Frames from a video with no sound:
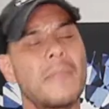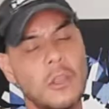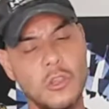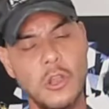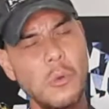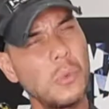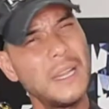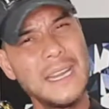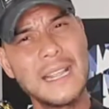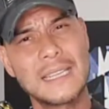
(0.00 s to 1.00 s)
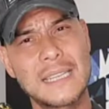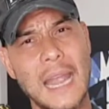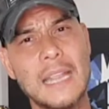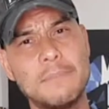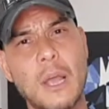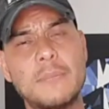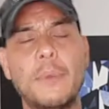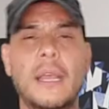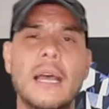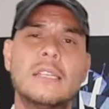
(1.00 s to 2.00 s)
you don't really need the sight as much,
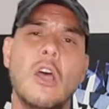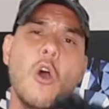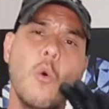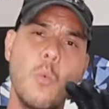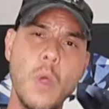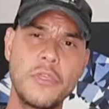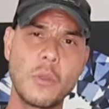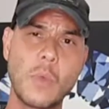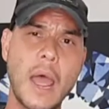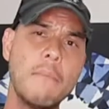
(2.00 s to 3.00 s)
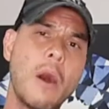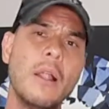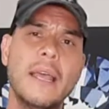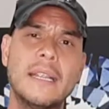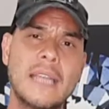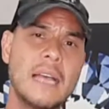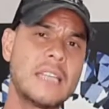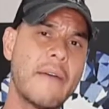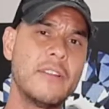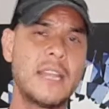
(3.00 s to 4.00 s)
because with the round ball, it does
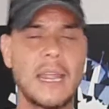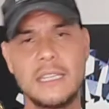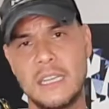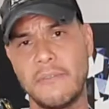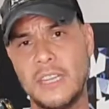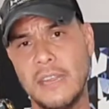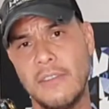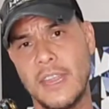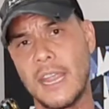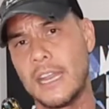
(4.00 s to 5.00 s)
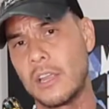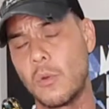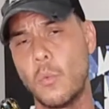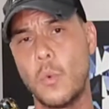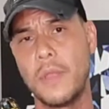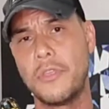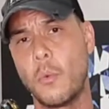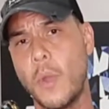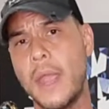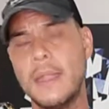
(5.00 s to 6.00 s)
have a tendency of deviating with the
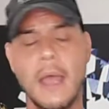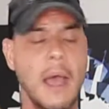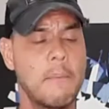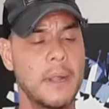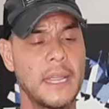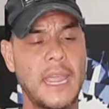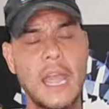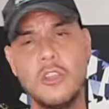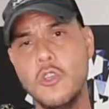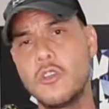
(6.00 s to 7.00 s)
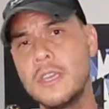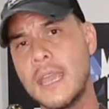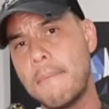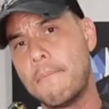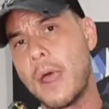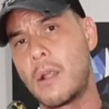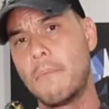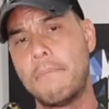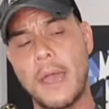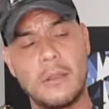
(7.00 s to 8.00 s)
wind. But again, you can get
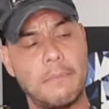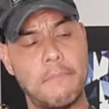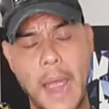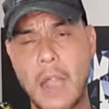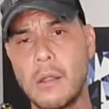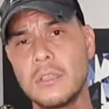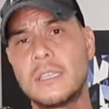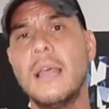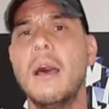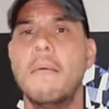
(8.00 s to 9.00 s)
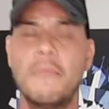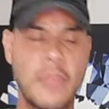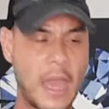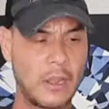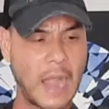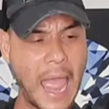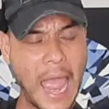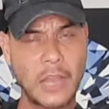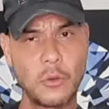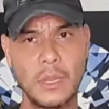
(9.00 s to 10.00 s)
better barrels that are
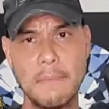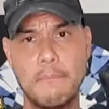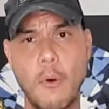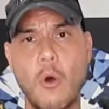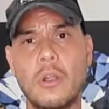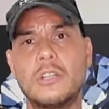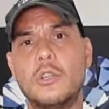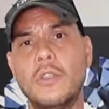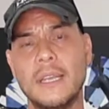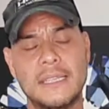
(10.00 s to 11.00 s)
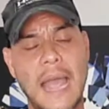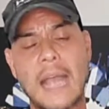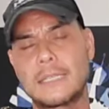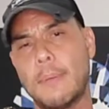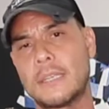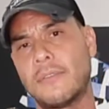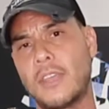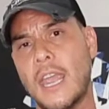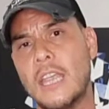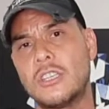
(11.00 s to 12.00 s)
accurately bored to the exact
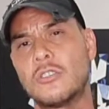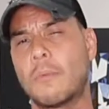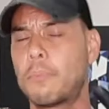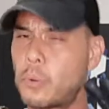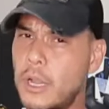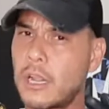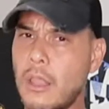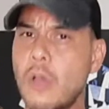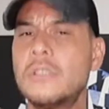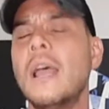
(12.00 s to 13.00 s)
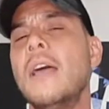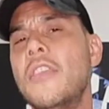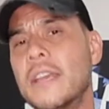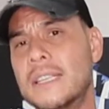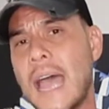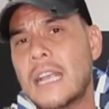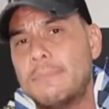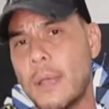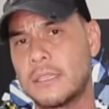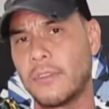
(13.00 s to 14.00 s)
specifications, or pretty close to the exact
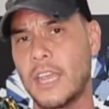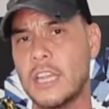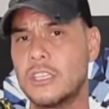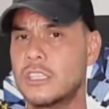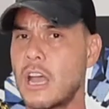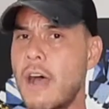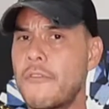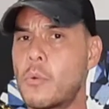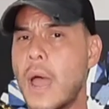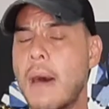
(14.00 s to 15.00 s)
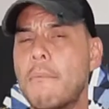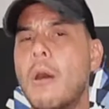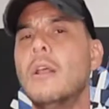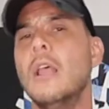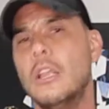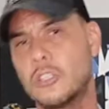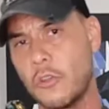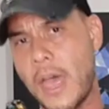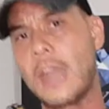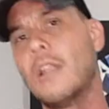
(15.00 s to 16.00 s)
specifications of the round ball, so
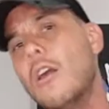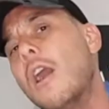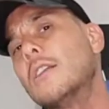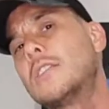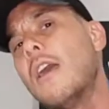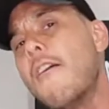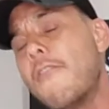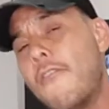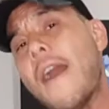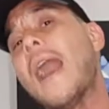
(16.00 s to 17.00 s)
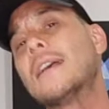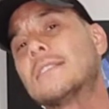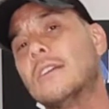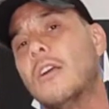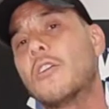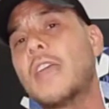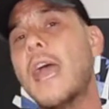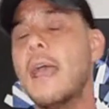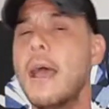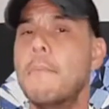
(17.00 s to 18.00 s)
that'll launch faster,
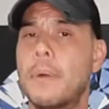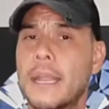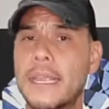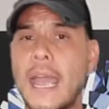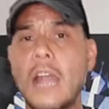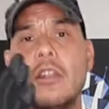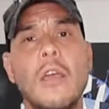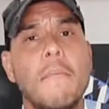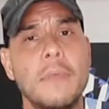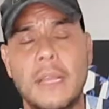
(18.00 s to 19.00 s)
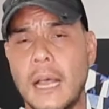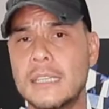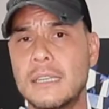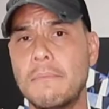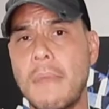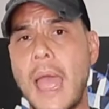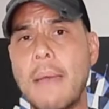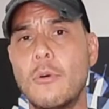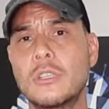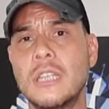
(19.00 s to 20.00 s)
okay? But again, because
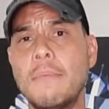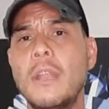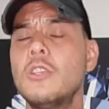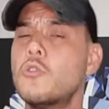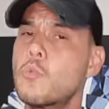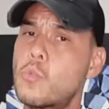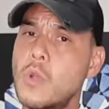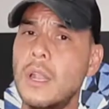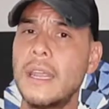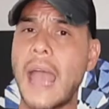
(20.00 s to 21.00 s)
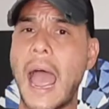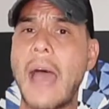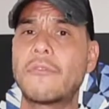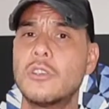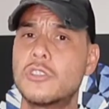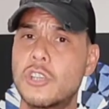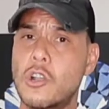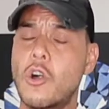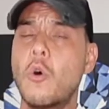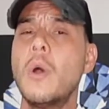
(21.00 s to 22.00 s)
ammo is limited, you really have to
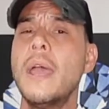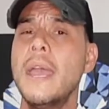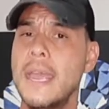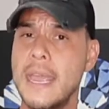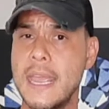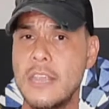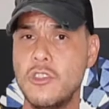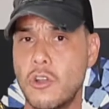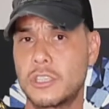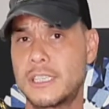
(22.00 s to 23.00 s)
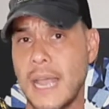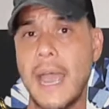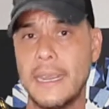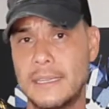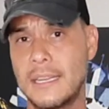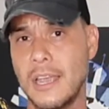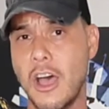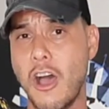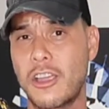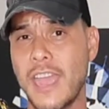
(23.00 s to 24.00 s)
zero in your sight,
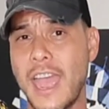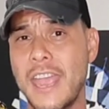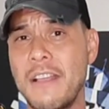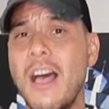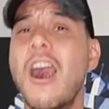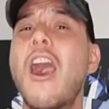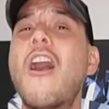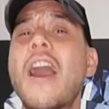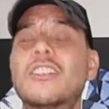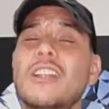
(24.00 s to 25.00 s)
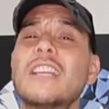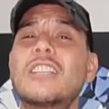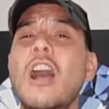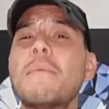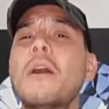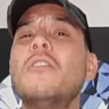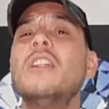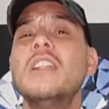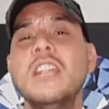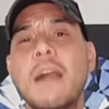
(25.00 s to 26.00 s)
okay? All right, so let's talk
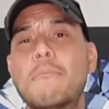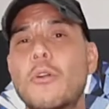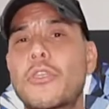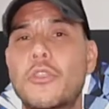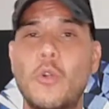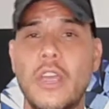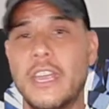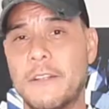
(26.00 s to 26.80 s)
about number 3.